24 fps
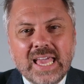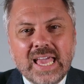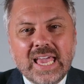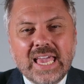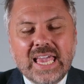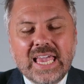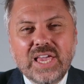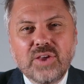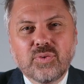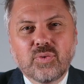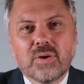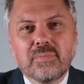
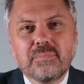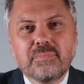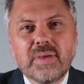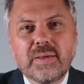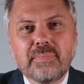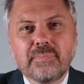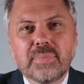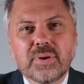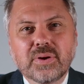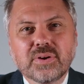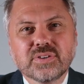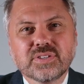He
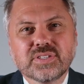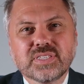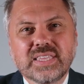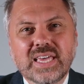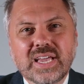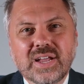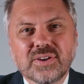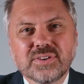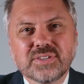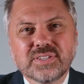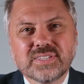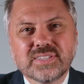remembers
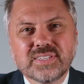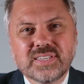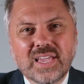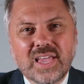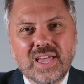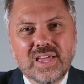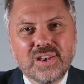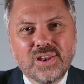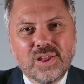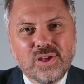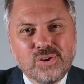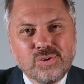their
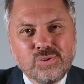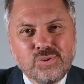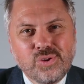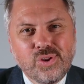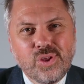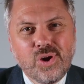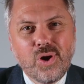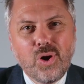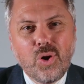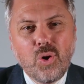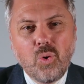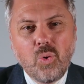sin
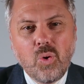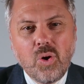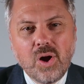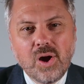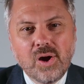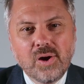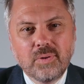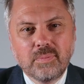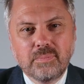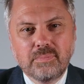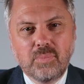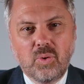no
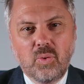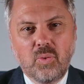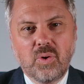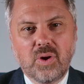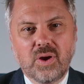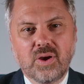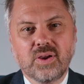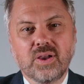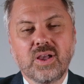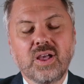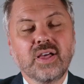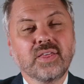
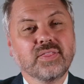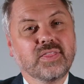more.